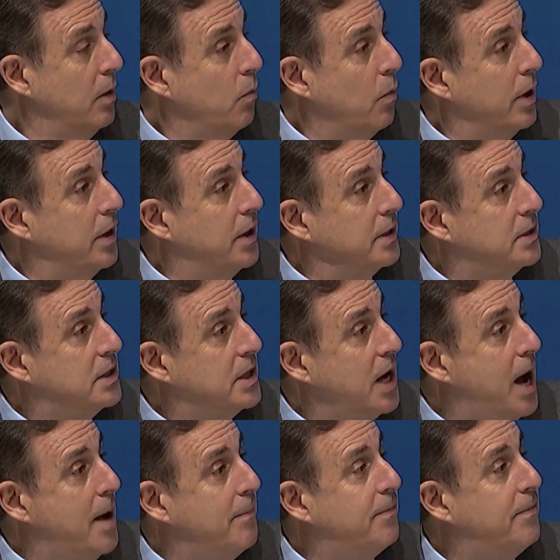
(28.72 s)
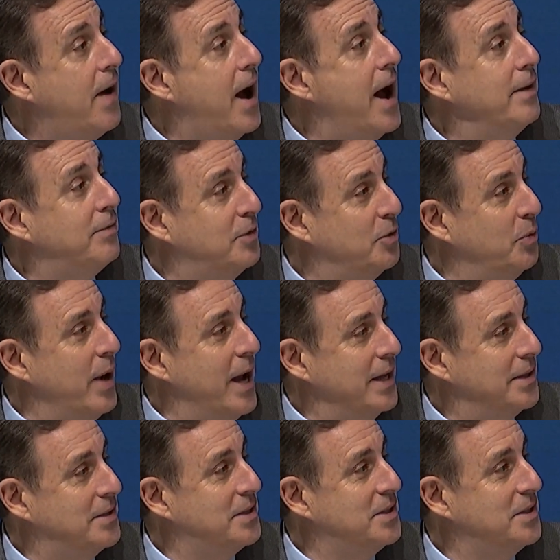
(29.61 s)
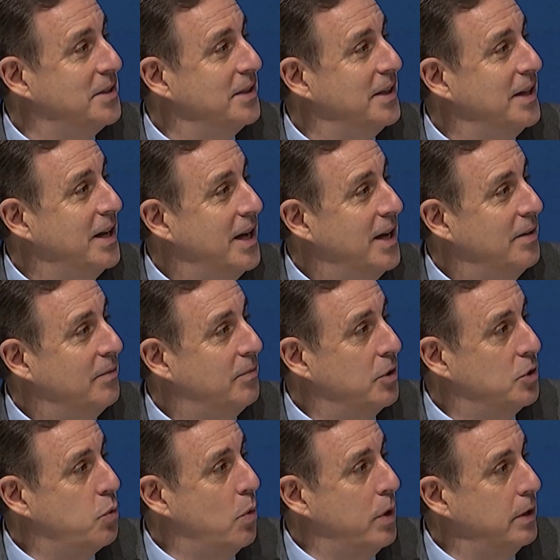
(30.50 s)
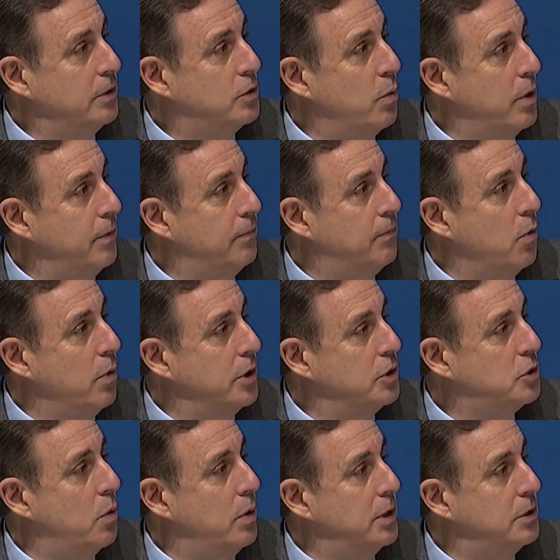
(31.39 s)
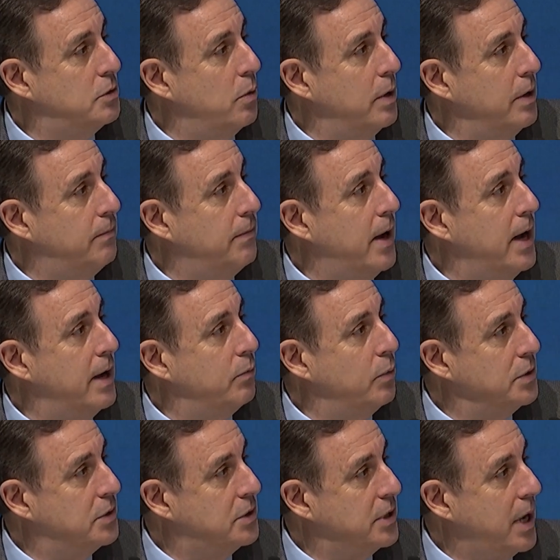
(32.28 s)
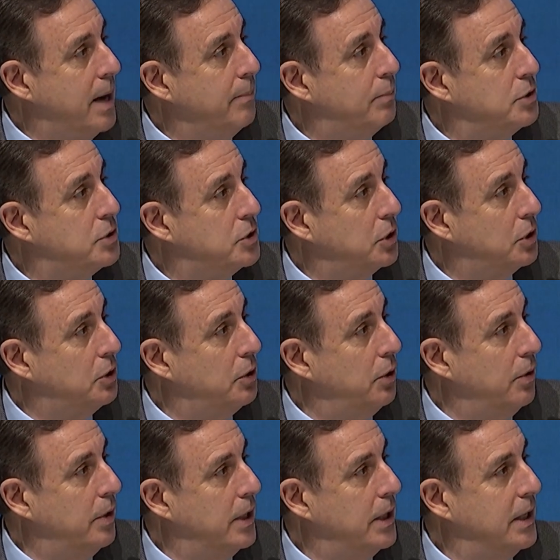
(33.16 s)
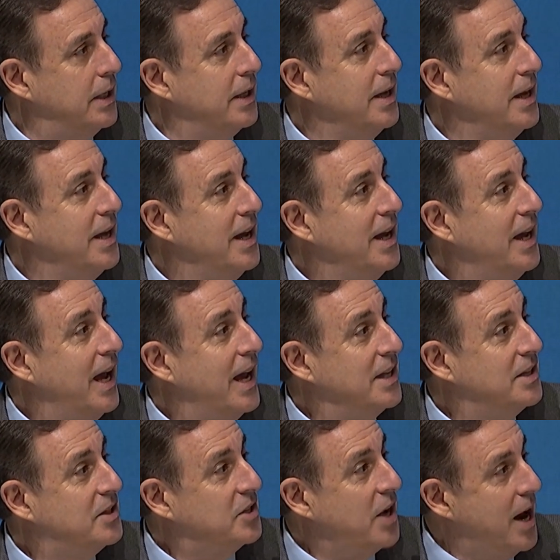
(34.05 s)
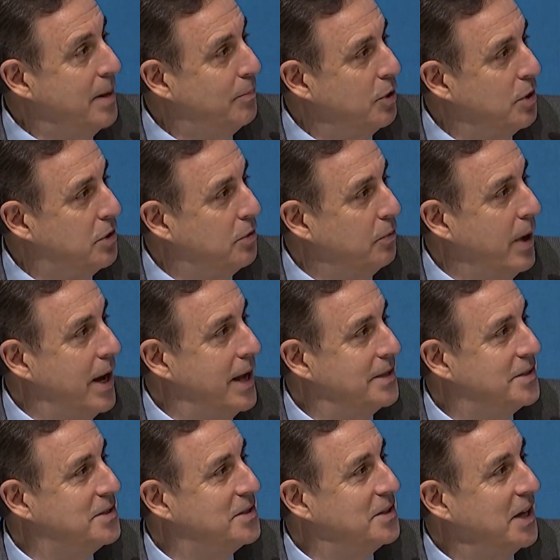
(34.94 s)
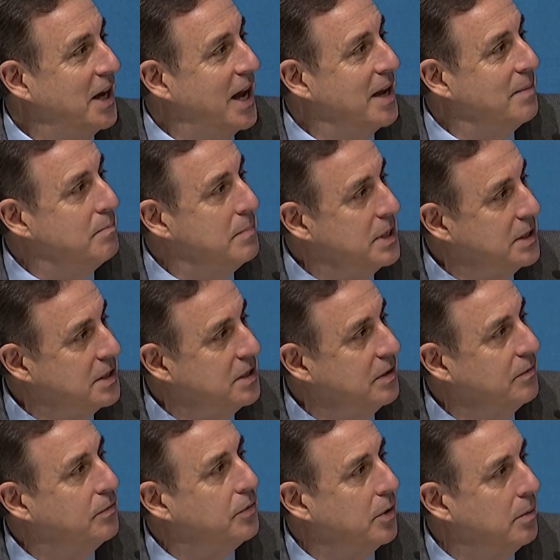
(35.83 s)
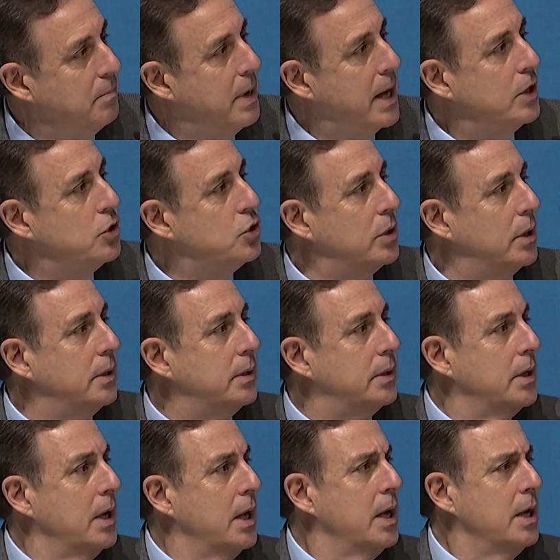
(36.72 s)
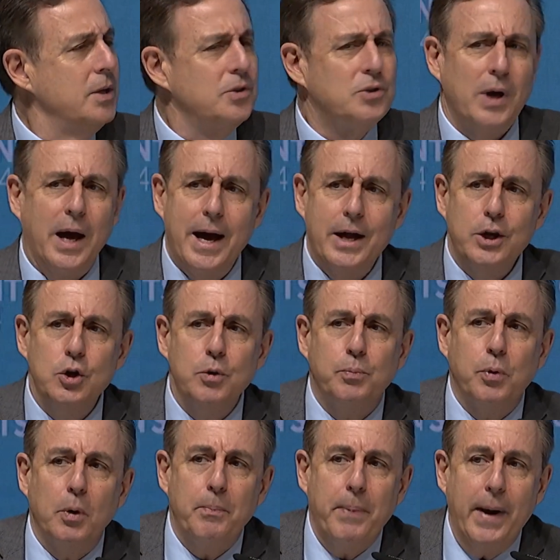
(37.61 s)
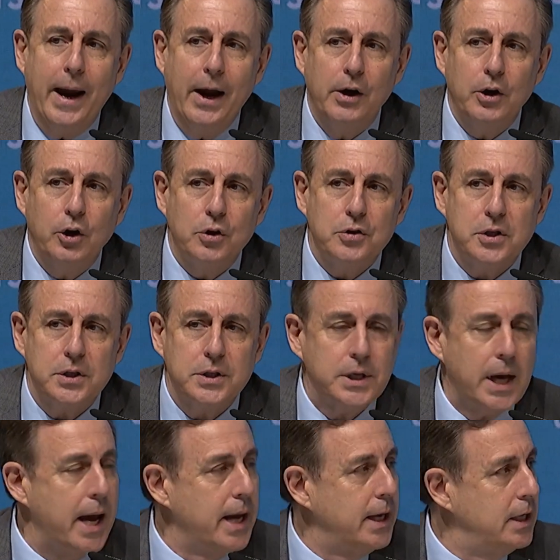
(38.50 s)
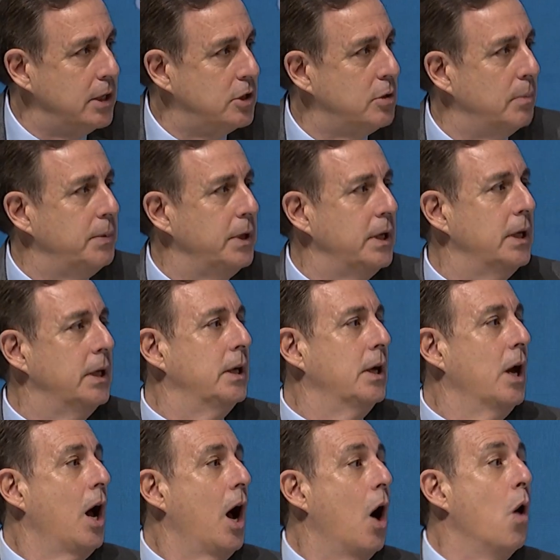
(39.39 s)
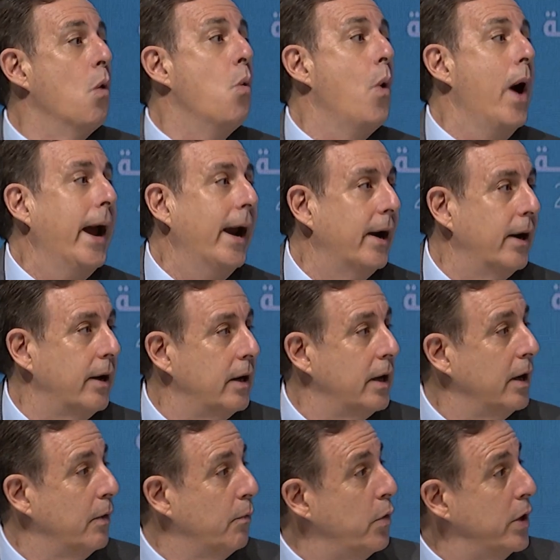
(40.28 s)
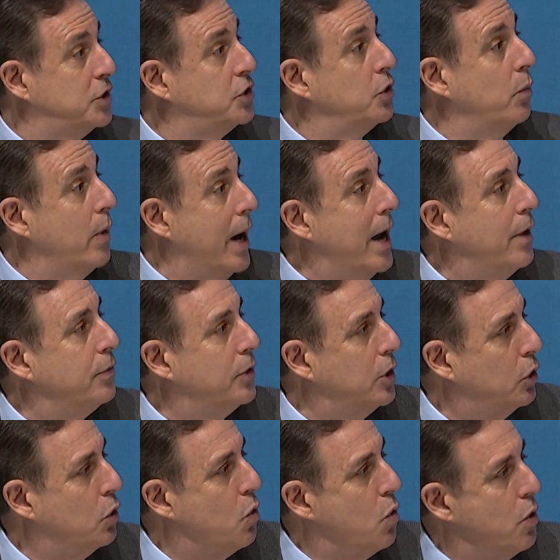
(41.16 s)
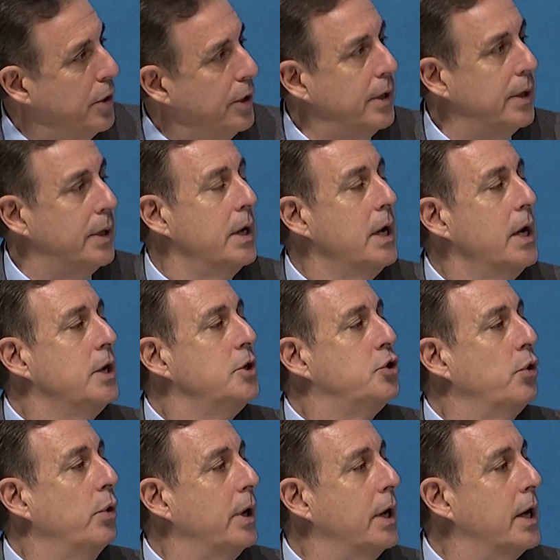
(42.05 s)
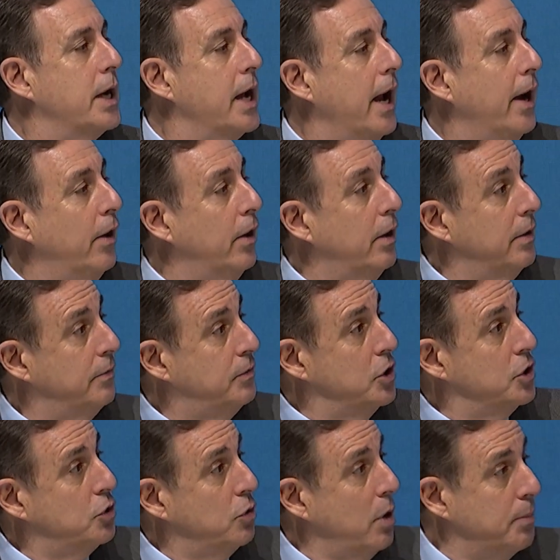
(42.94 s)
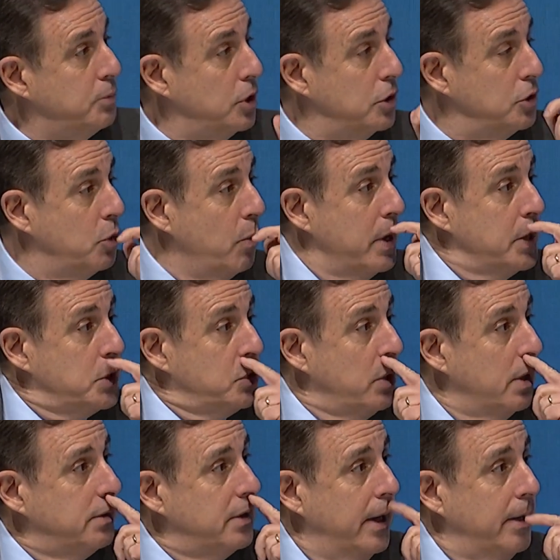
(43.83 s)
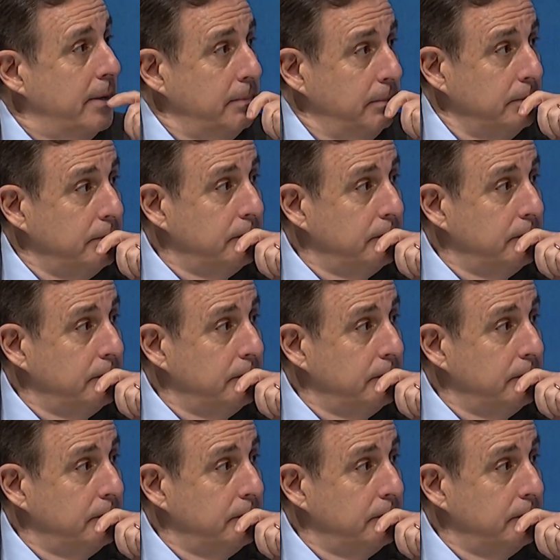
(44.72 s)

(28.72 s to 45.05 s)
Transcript: one of the top five threats for 2024 and 2025 was cybersecurity and cyber threats and misinformation. So, how do you prepare your society to be aware of what's around the corner during an era of disruption? Do you want to start there?